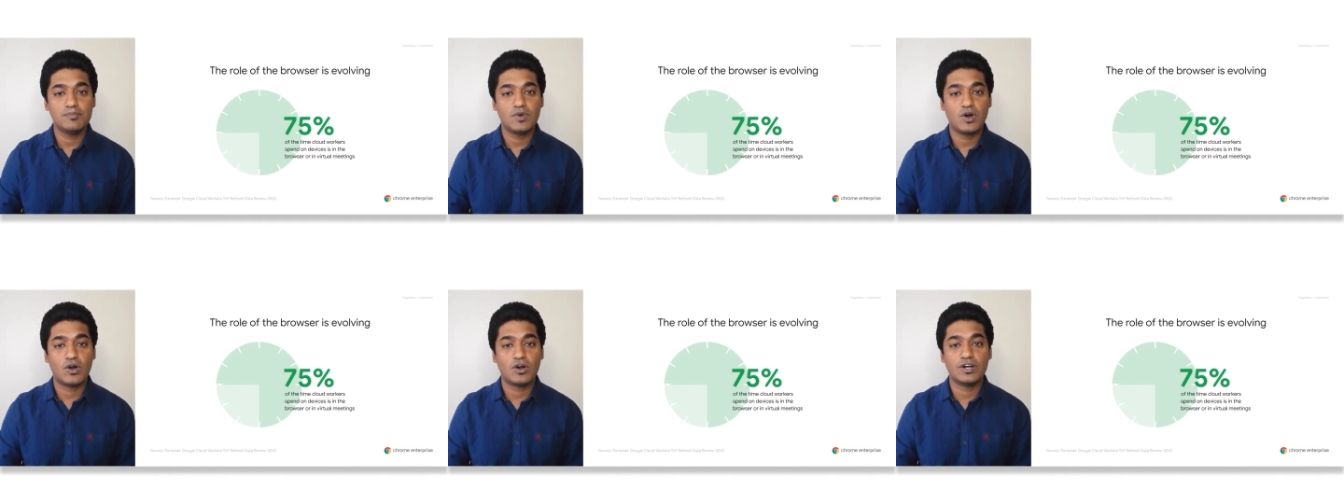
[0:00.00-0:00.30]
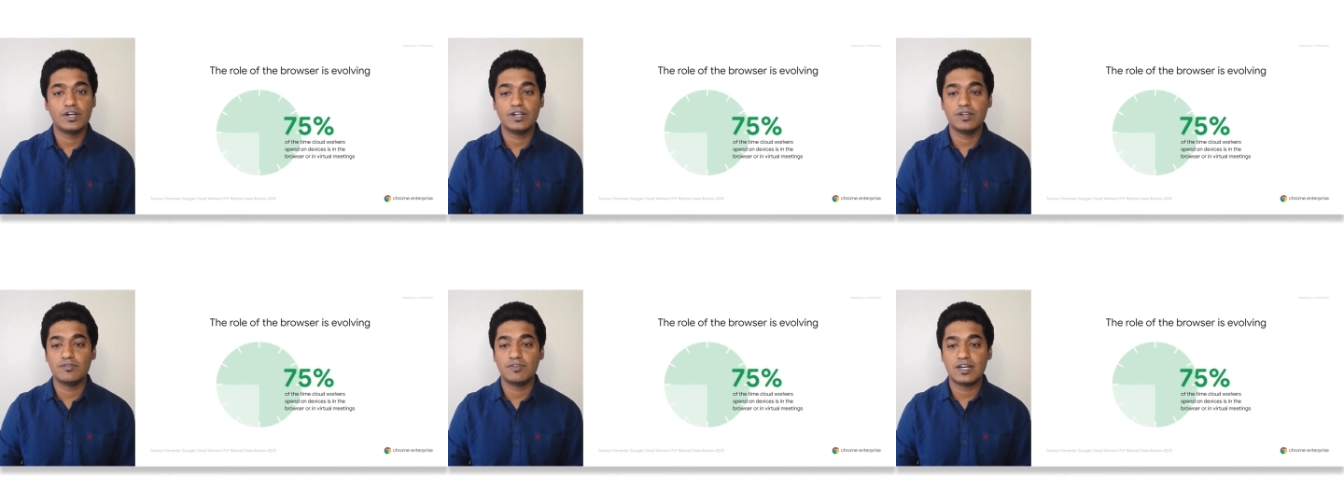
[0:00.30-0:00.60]

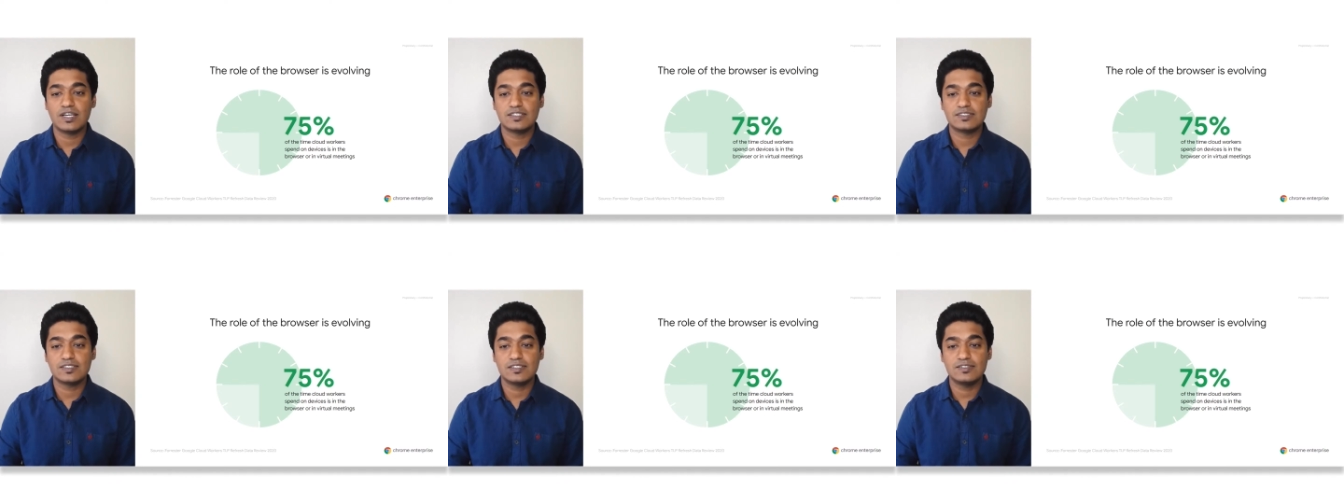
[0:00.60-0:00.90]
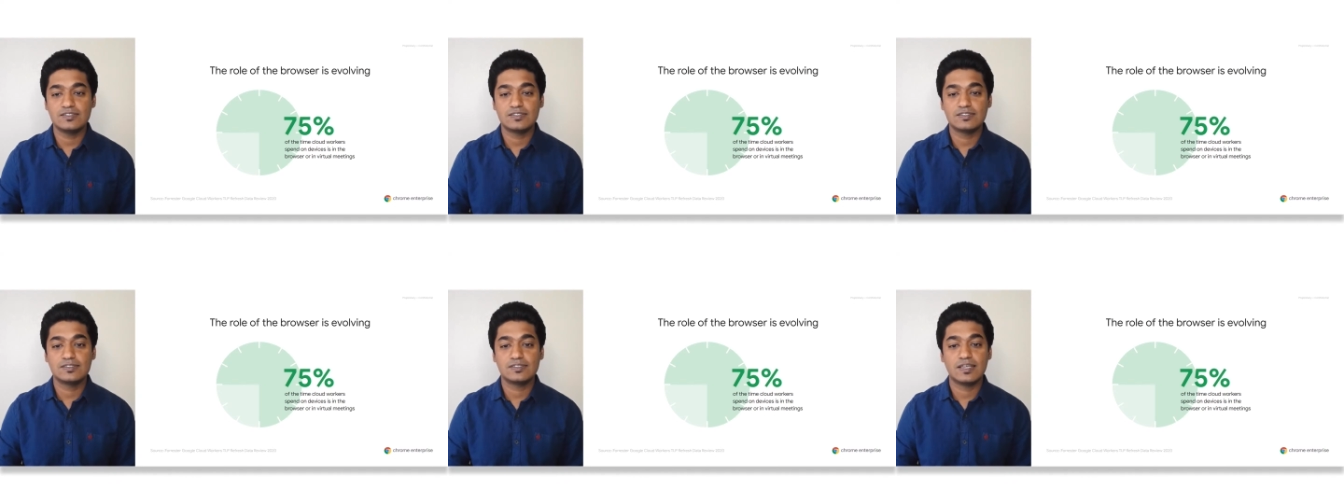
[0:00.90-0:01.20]
on
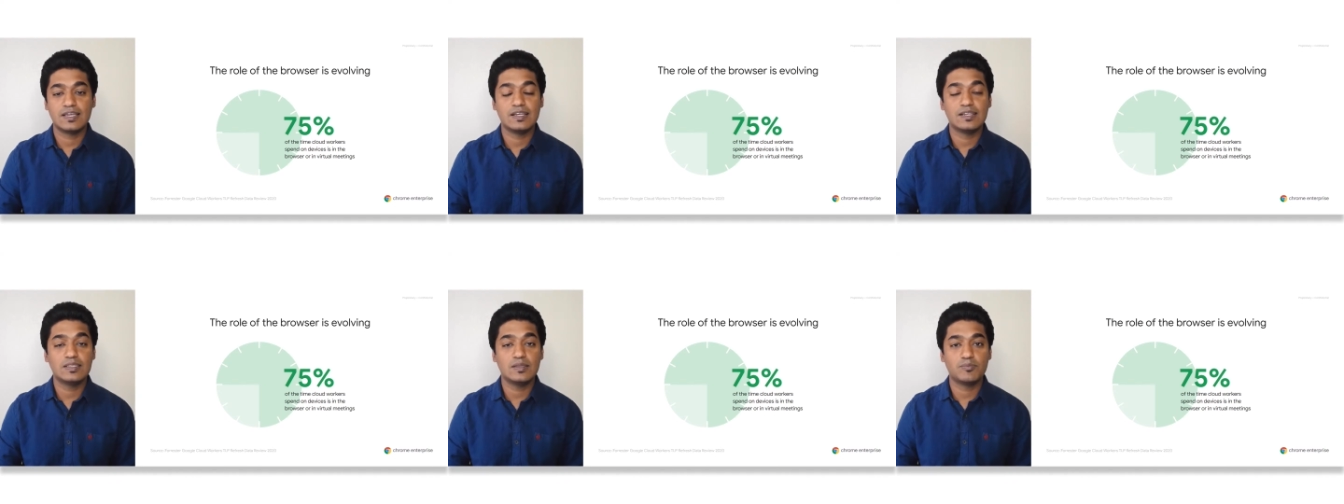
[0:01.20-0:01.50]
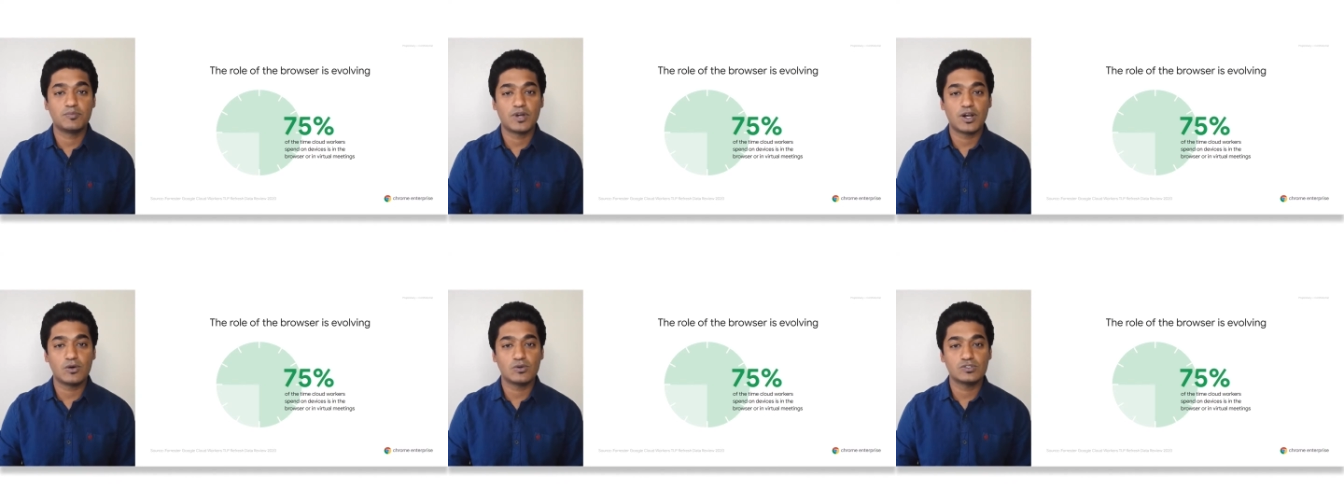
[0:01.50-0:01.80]
devices in the
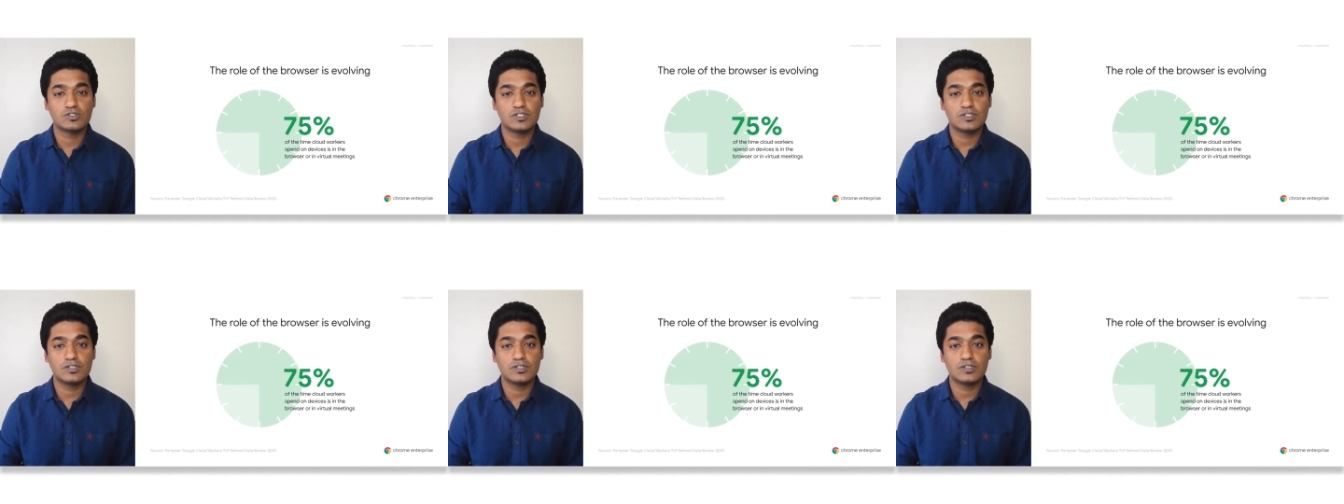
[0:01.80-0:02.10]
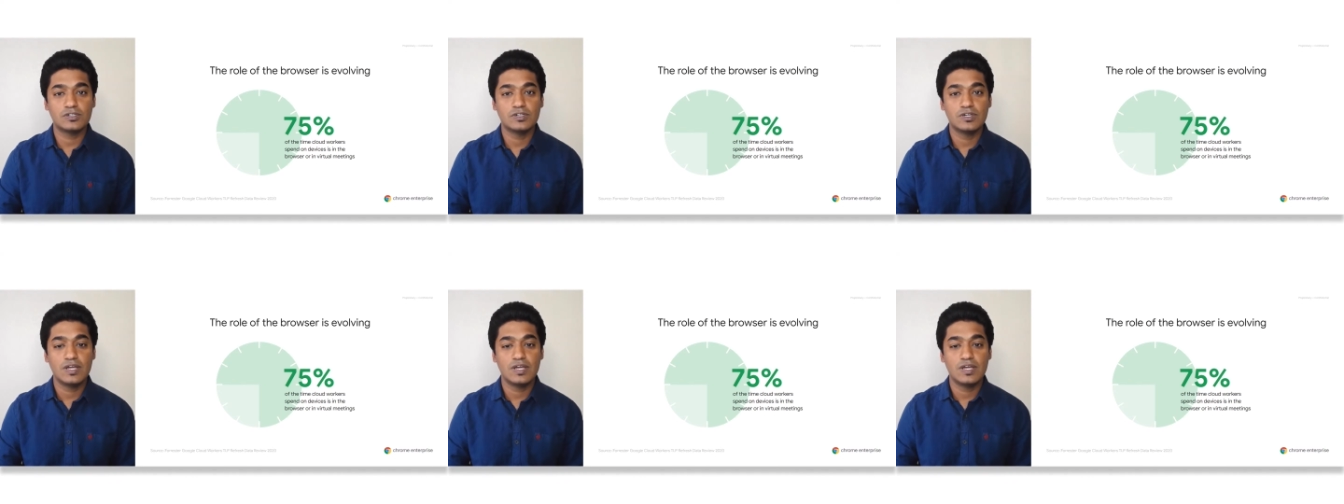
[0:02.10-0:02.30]
browser